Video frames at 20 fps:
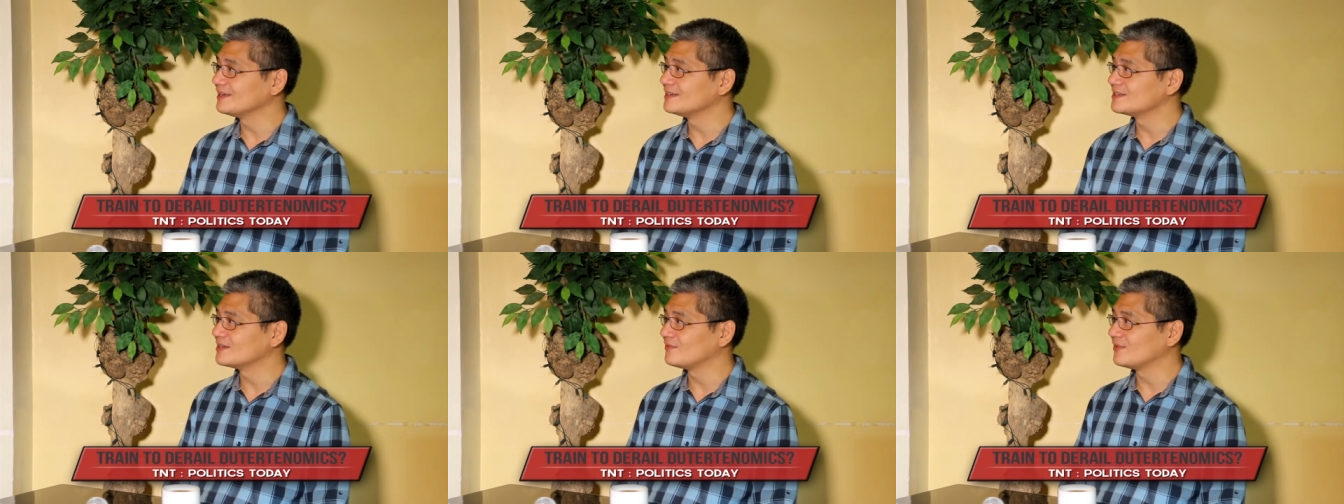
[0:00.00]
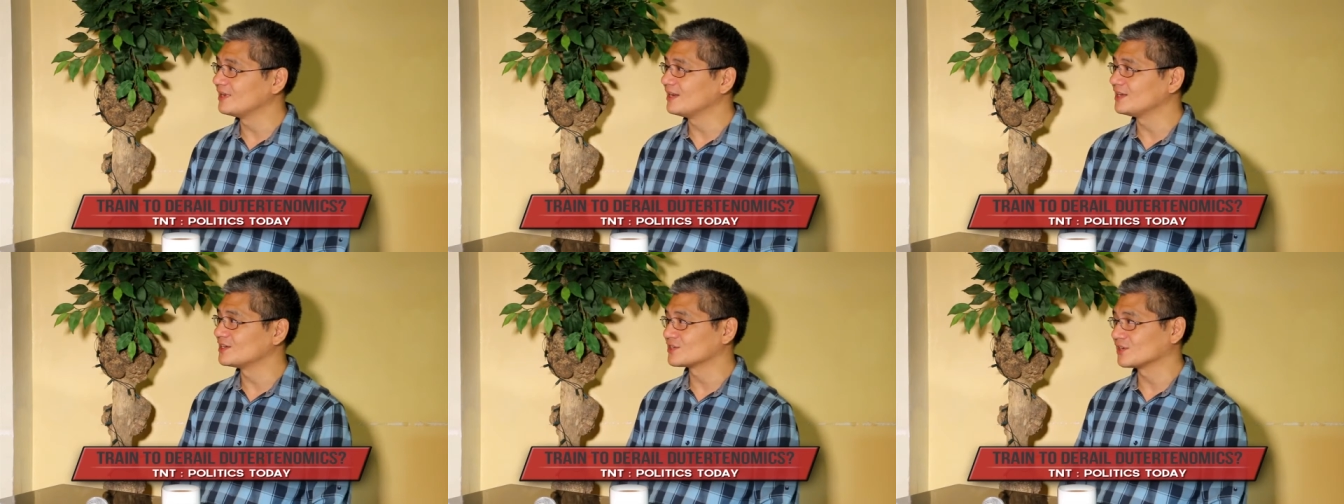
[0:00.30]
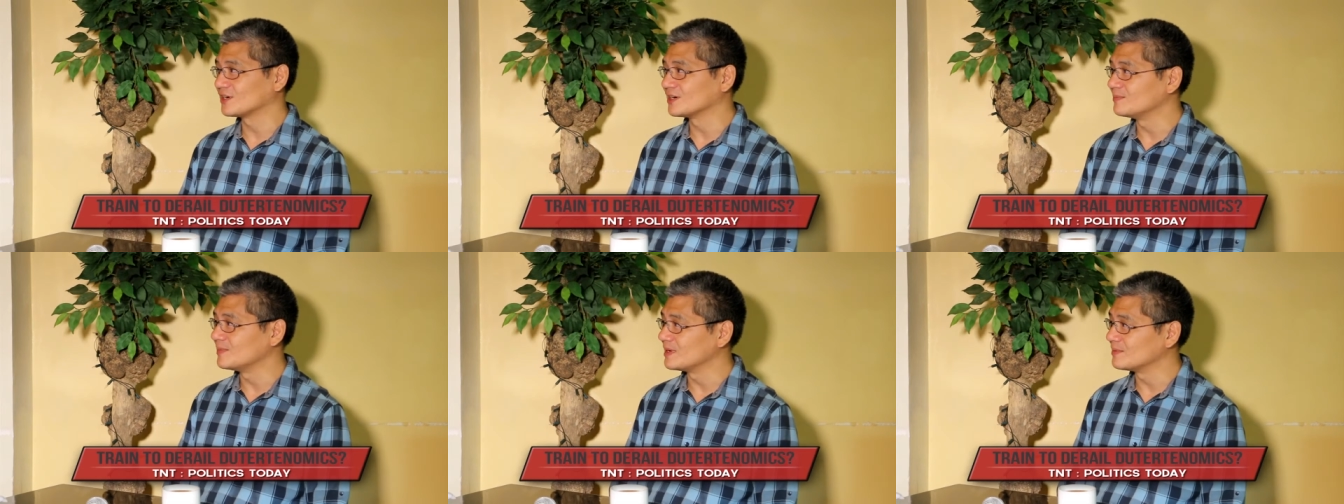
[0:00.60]
he's a very
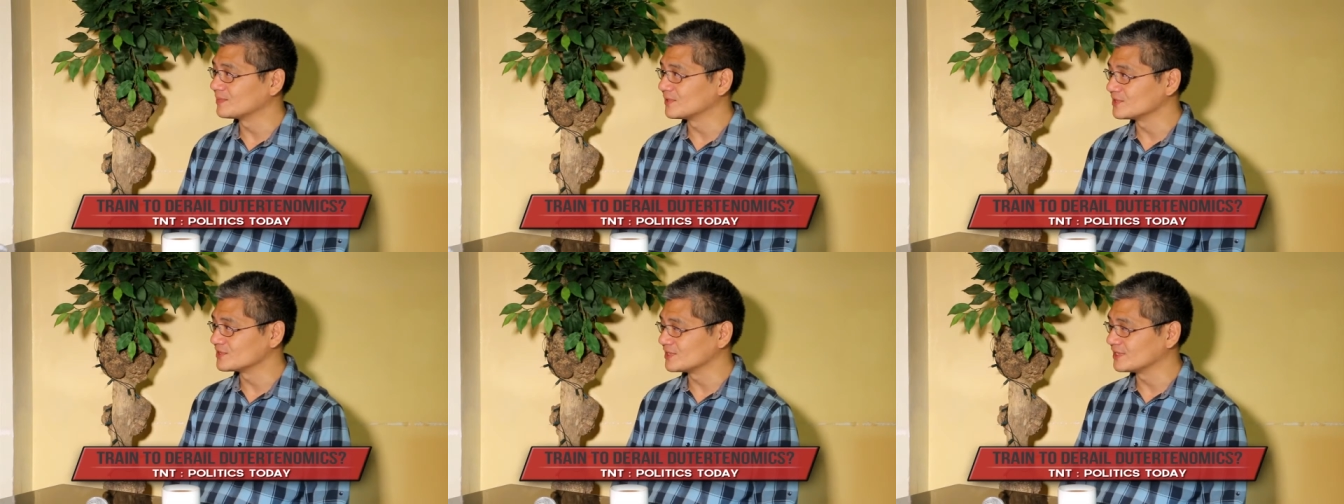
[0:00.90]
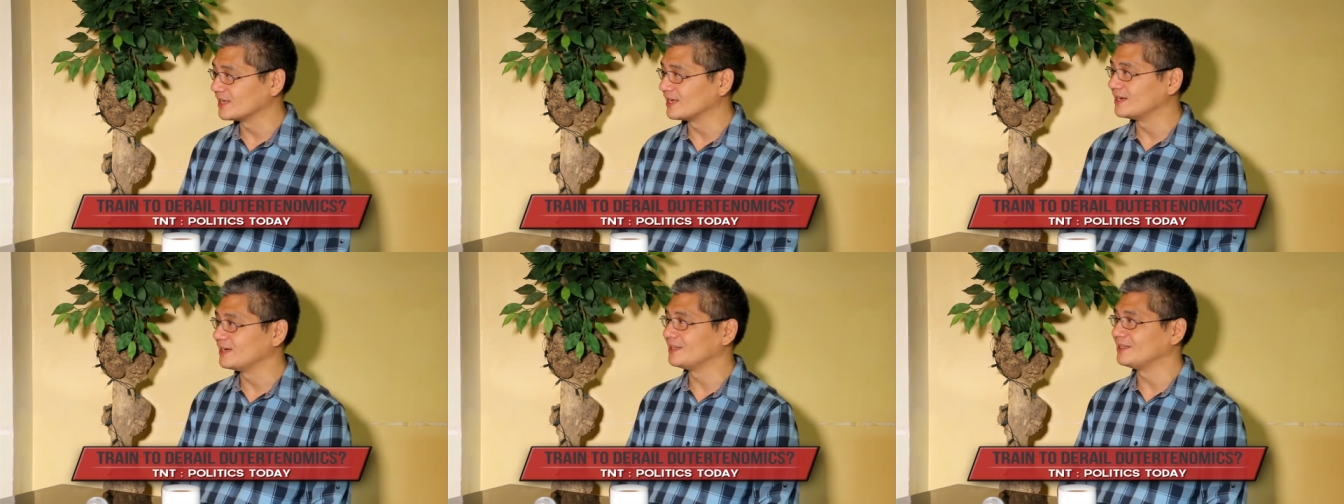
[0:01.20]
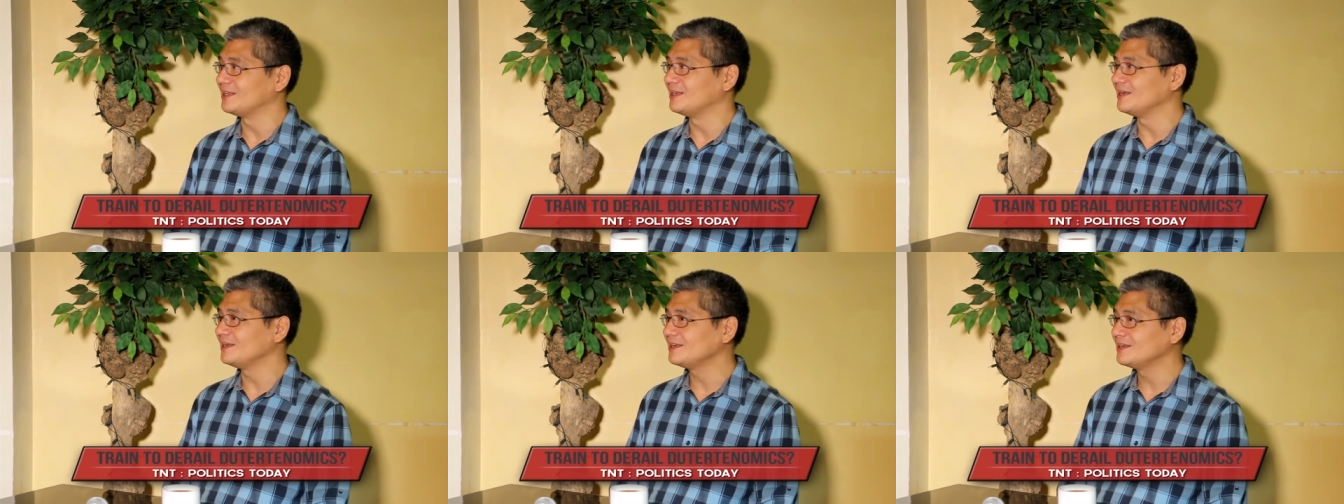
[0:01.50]
charming
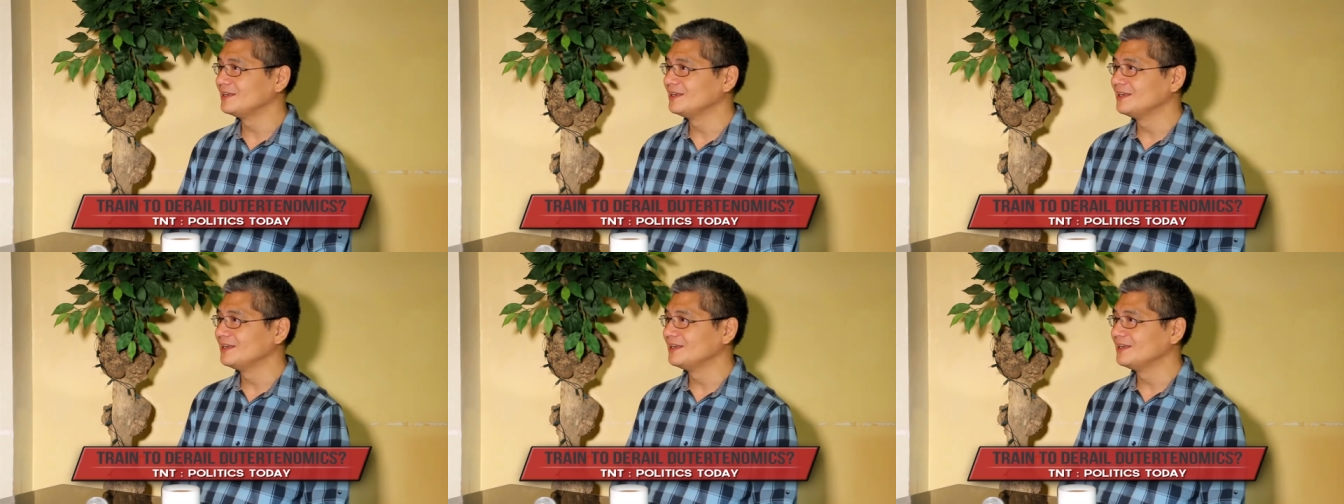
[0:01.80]
personality.